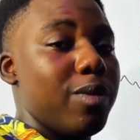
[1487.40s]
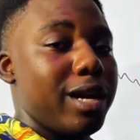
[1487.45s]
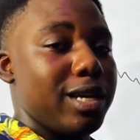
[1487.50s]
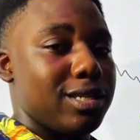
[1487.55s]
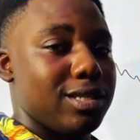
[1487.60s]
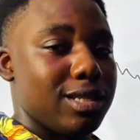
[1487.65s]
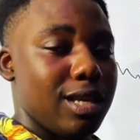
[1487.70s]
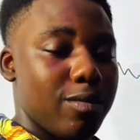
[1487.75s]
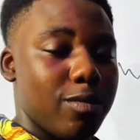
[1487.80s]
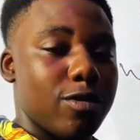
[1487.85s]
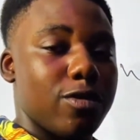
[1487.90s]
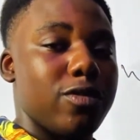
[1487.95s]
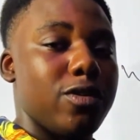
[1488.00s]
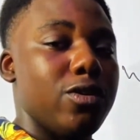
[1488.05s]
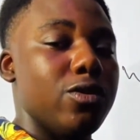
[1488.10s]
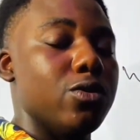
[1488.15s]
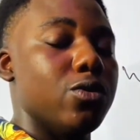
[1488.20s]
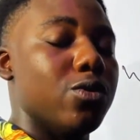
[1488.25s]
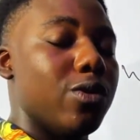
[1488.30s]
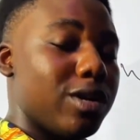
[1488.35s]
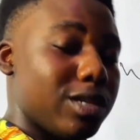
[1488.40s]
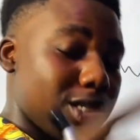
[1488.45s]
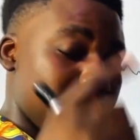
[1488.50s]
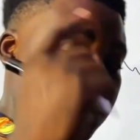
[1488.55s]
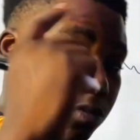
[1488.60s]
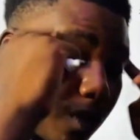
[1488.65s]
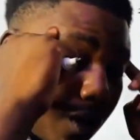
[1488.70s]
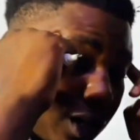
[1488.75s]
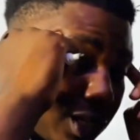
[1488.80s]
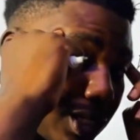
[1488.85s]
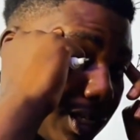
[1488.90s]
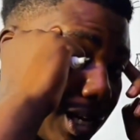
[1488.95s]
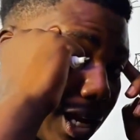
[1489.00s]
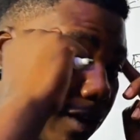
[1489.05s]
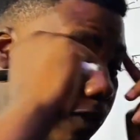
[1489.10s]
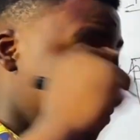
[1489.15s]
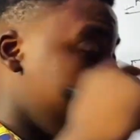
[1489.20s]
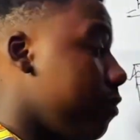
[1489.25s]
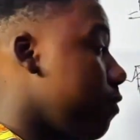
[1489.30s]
by some of you who are smart enough to